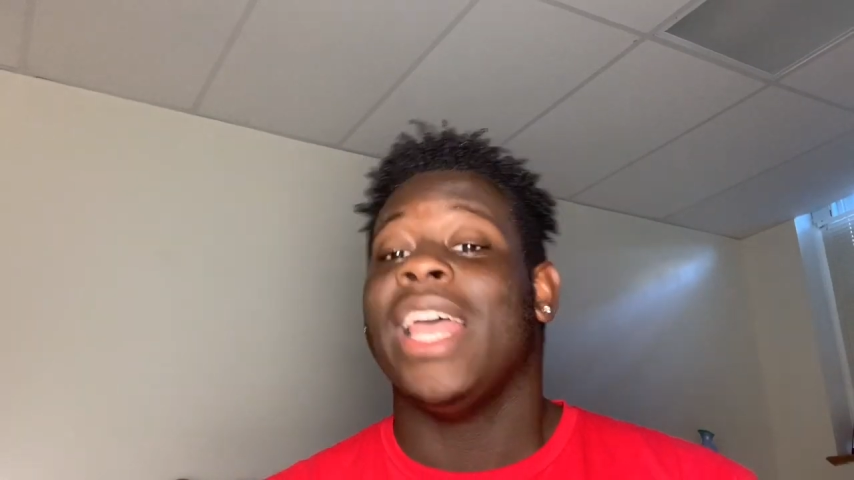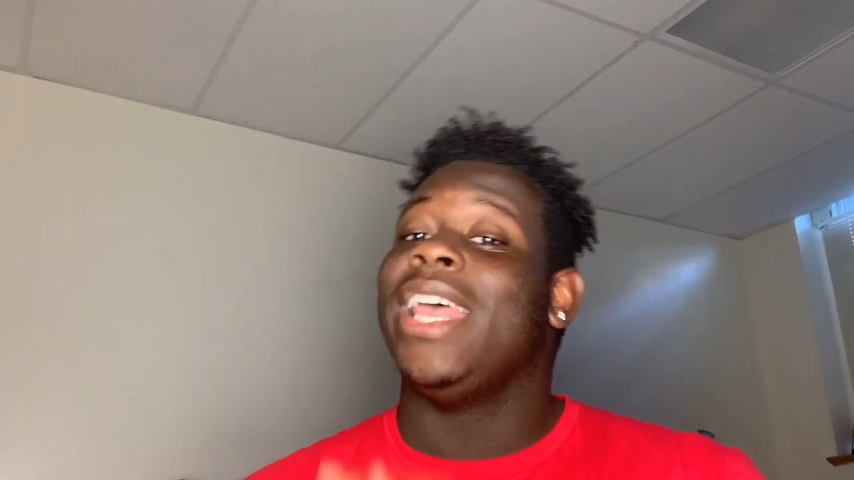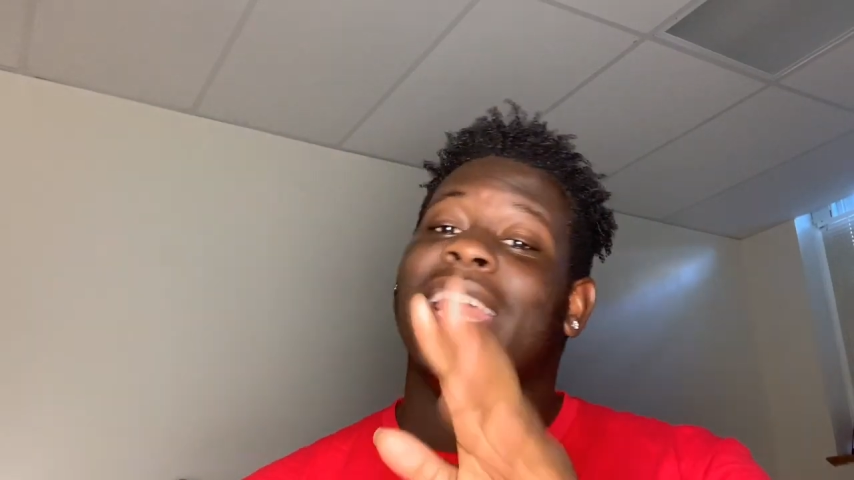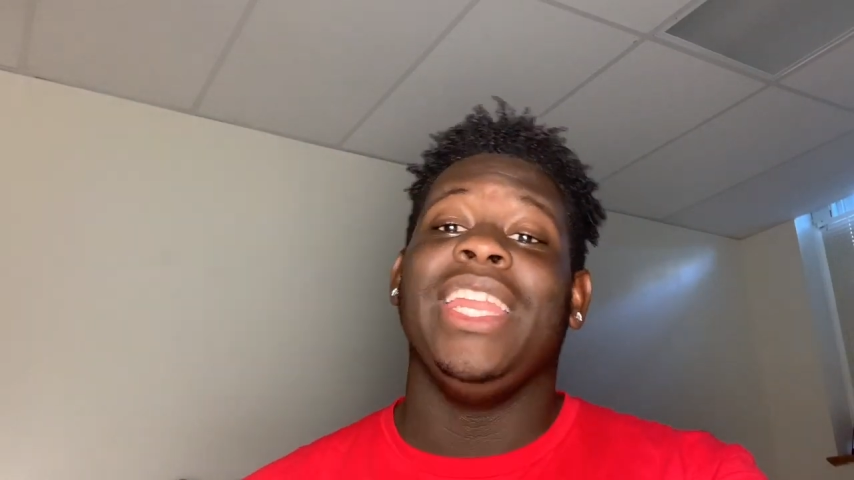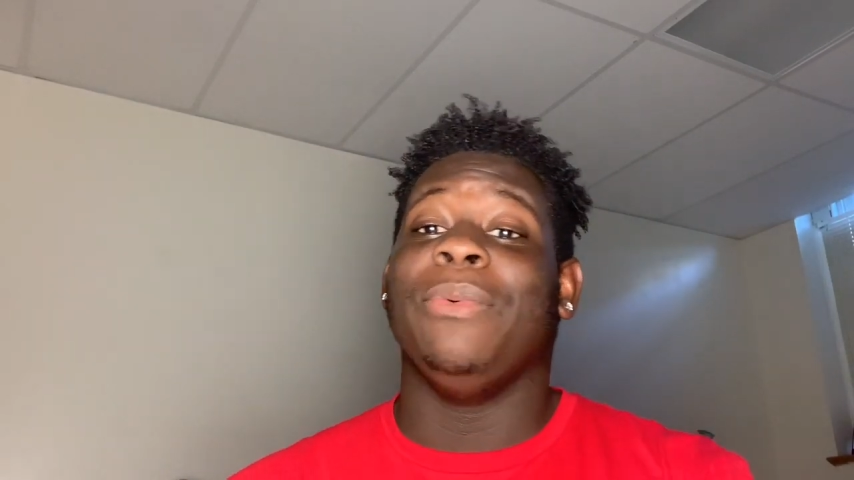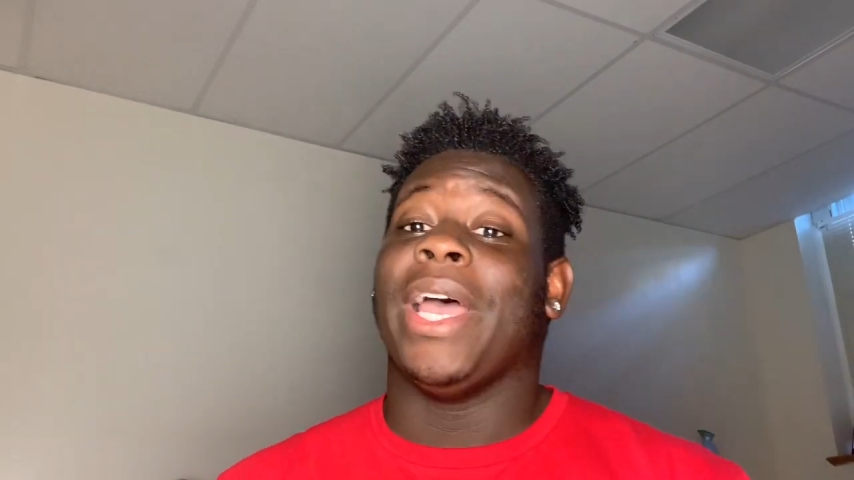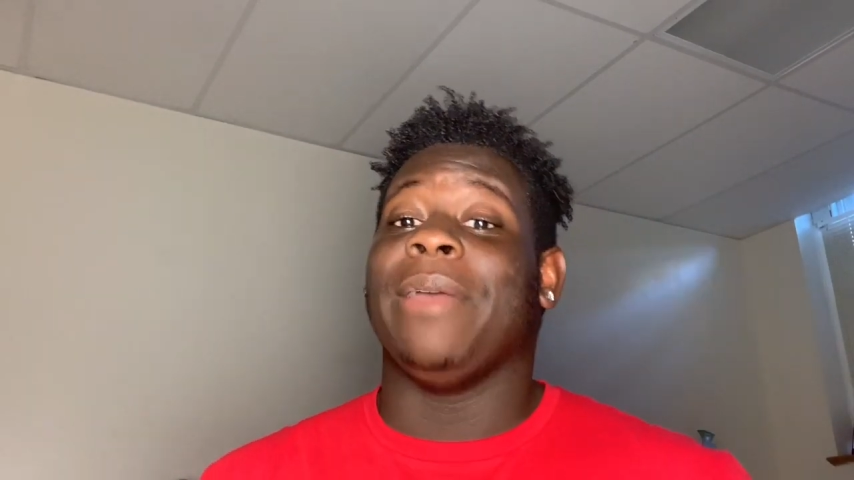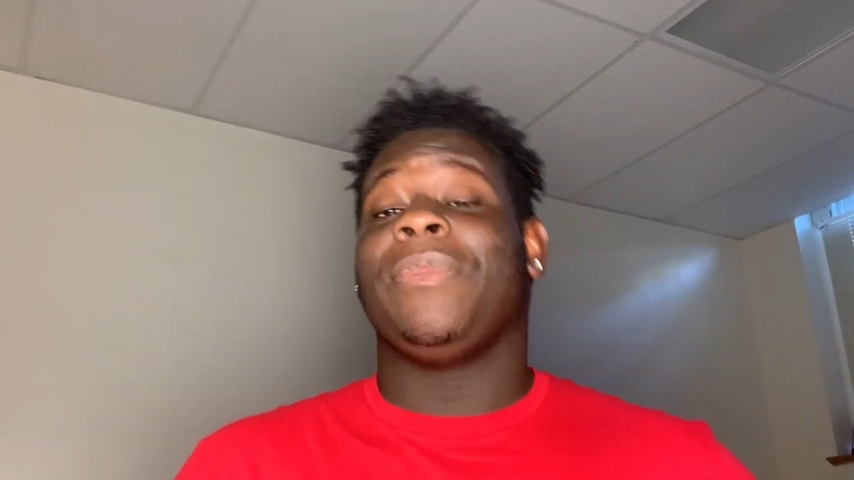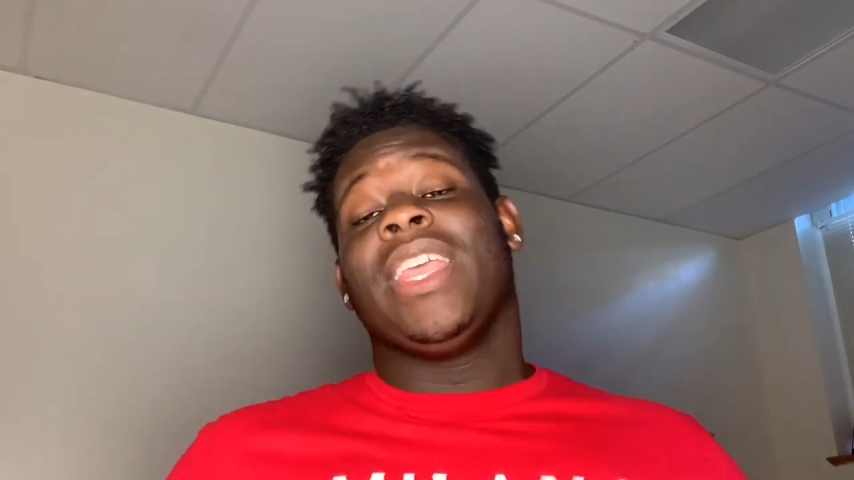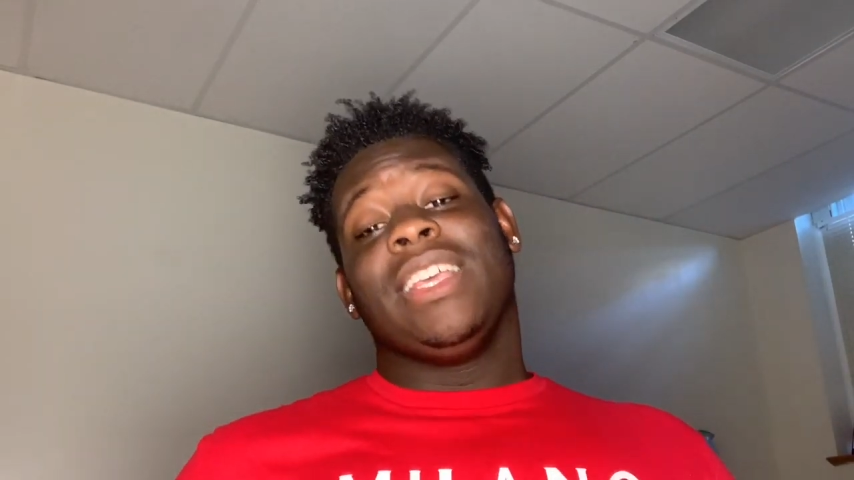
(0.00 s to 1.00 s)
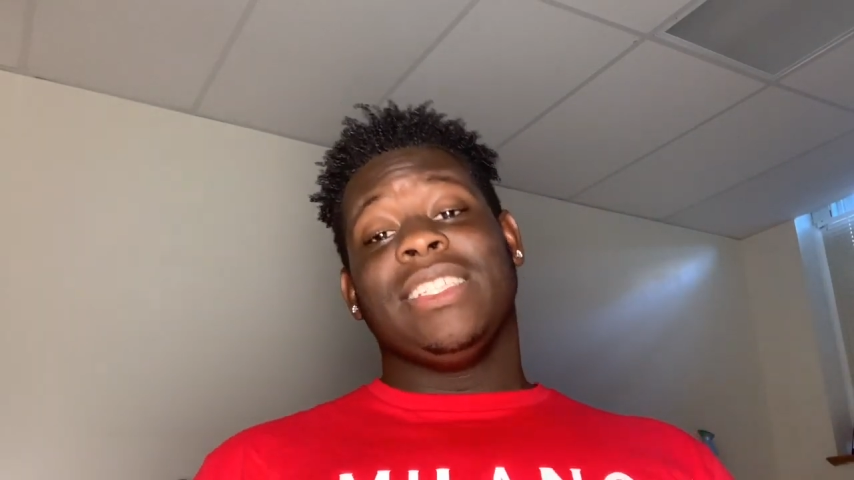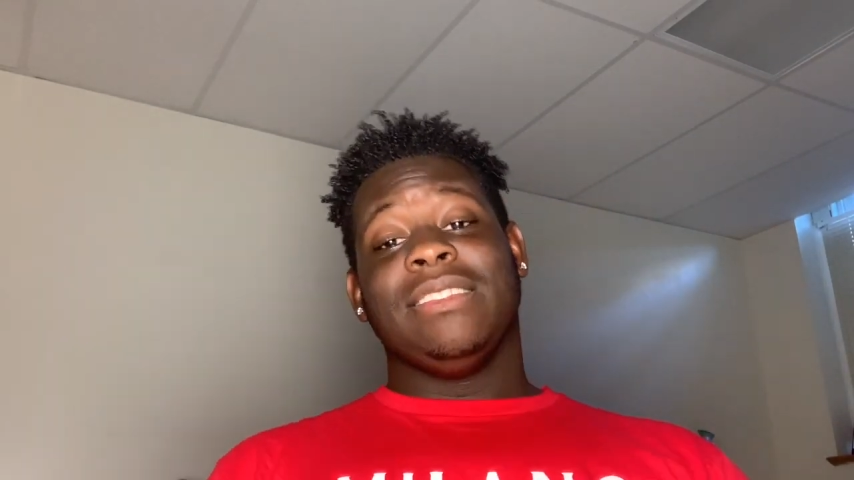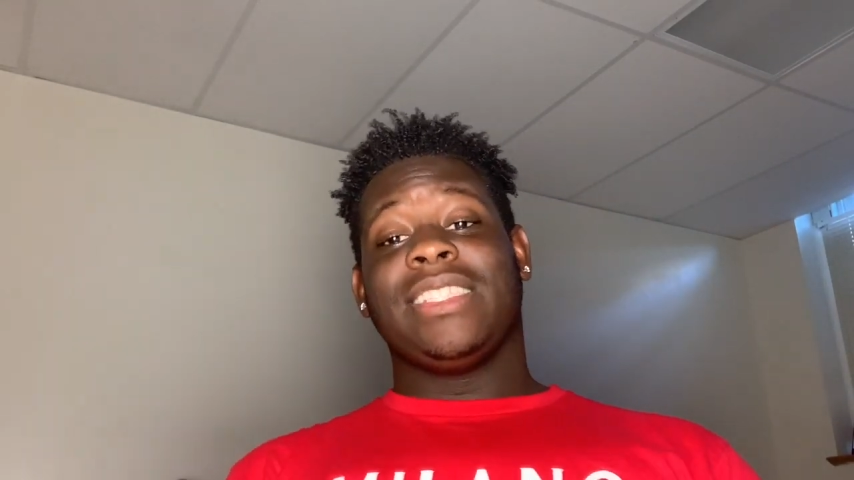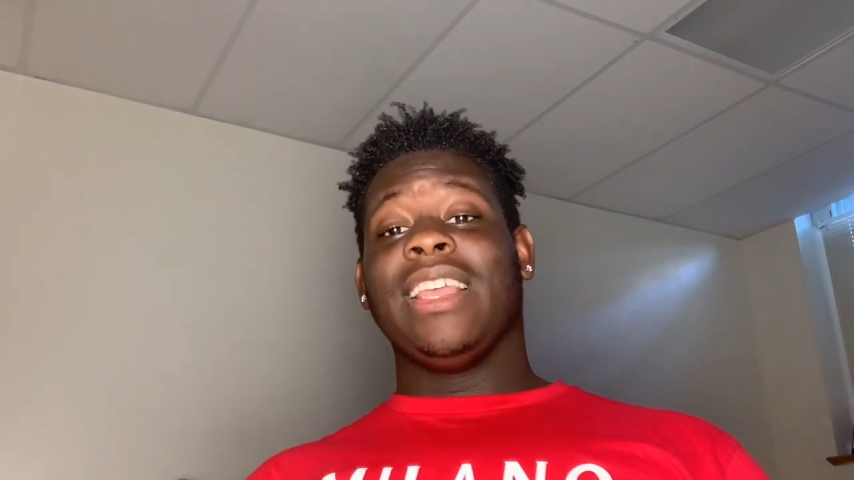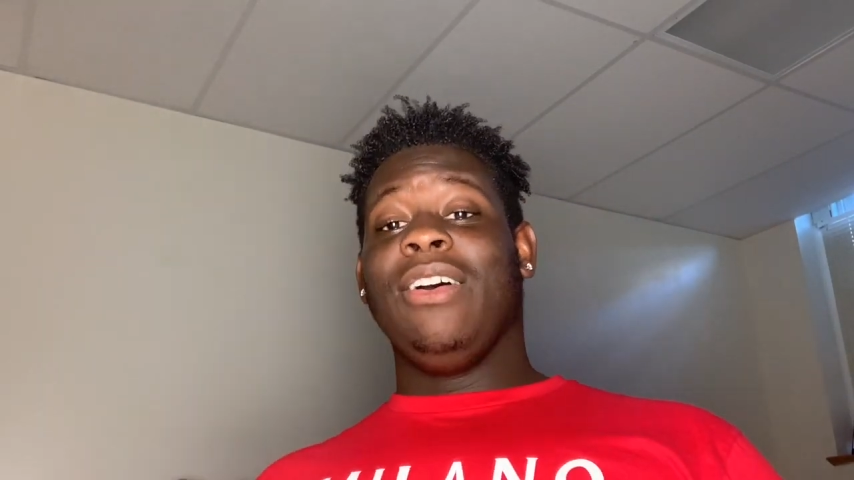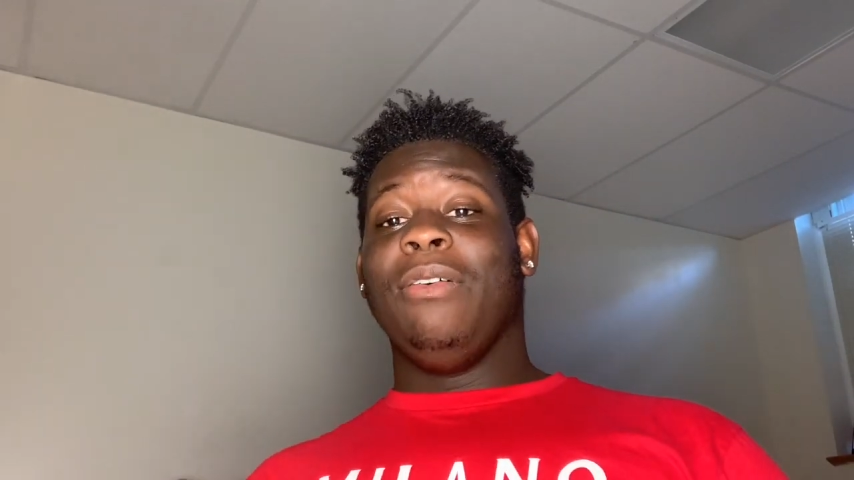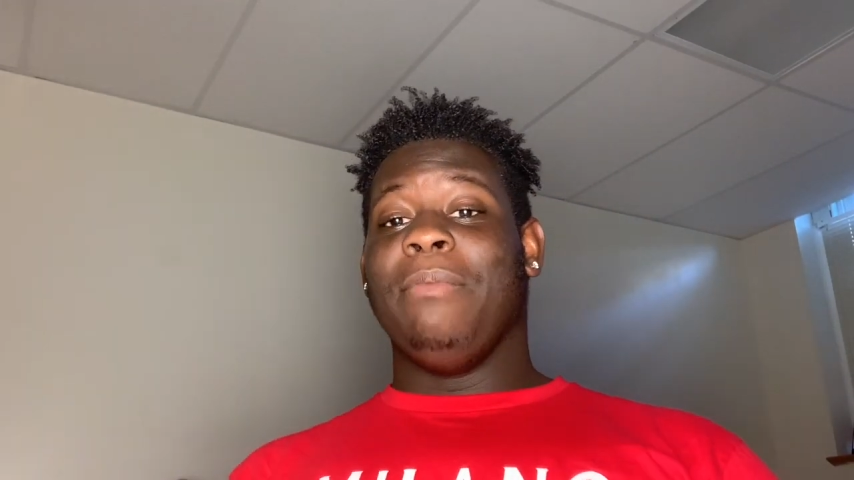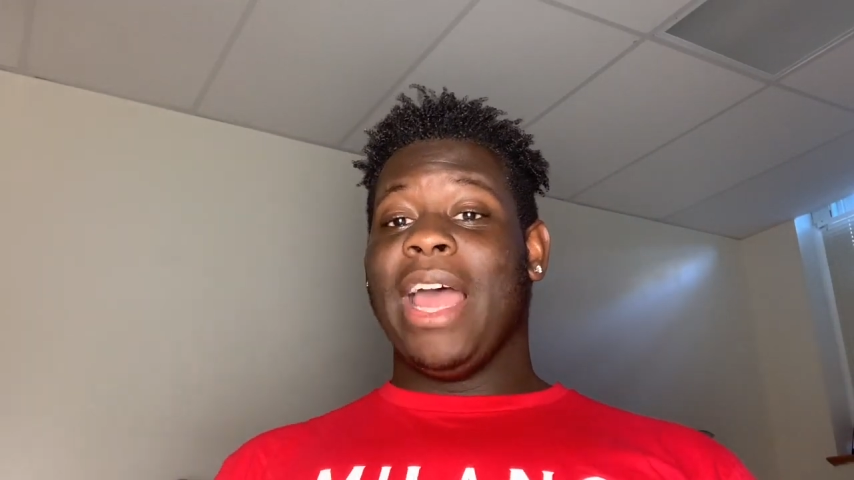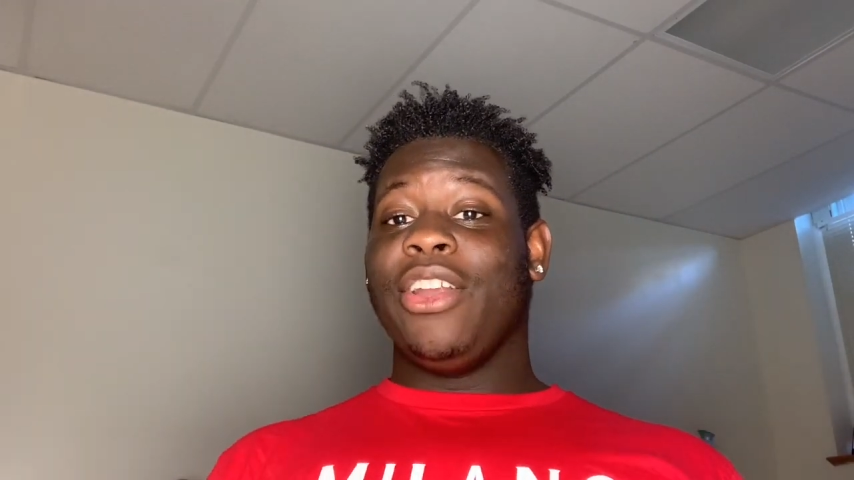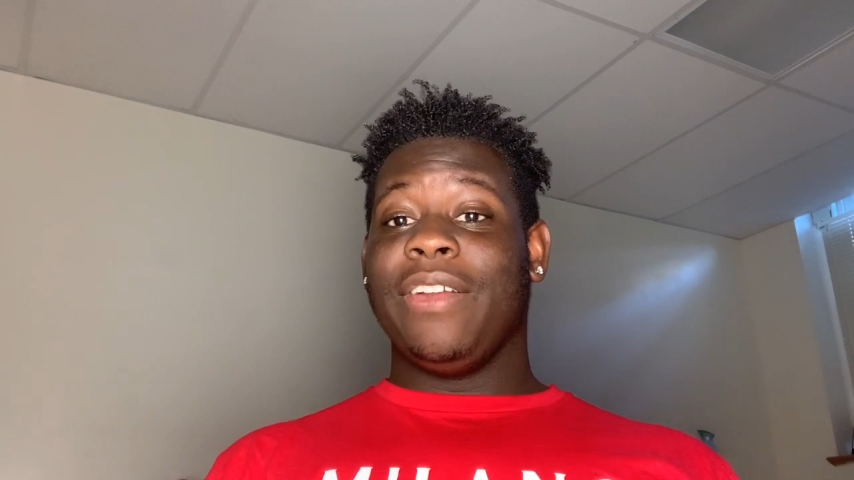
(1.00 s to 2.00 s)
Anyway, so
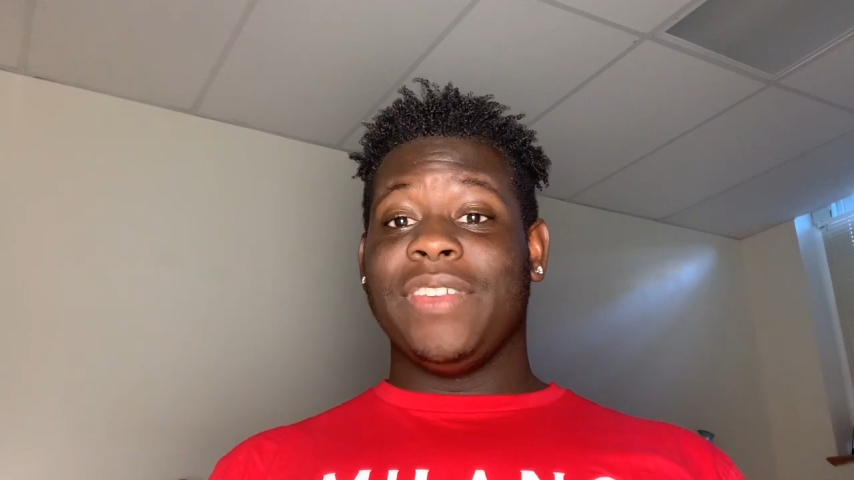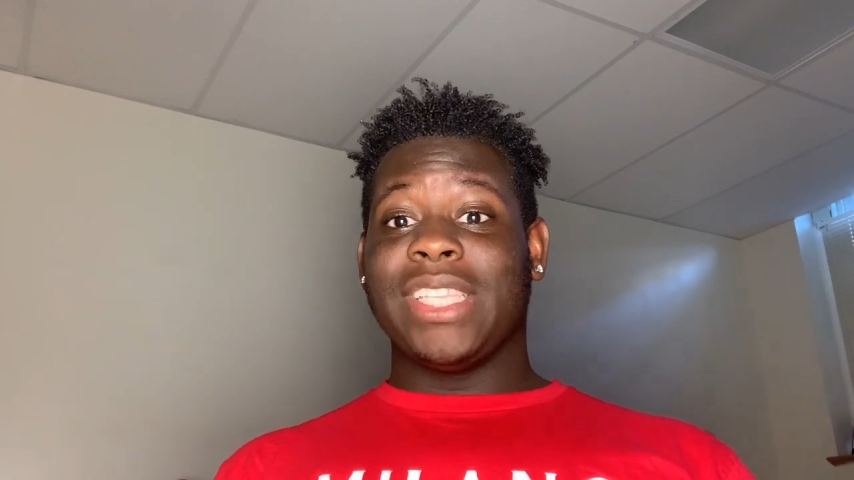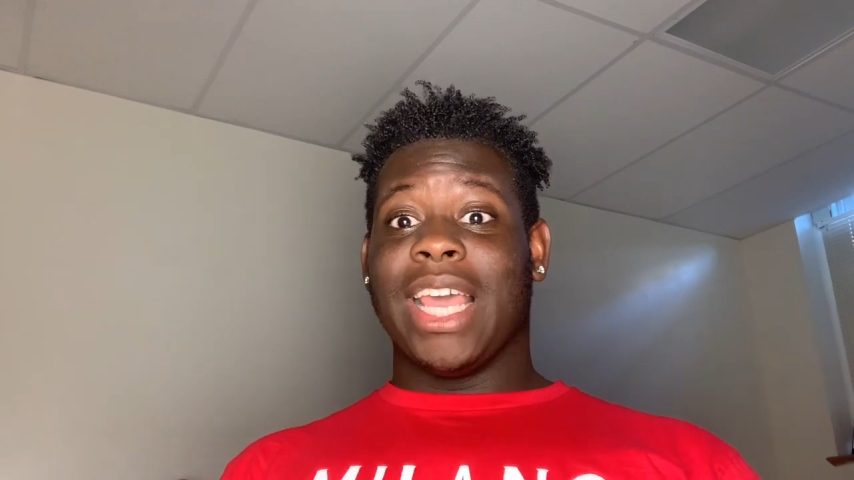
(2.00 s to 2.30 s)
my nervous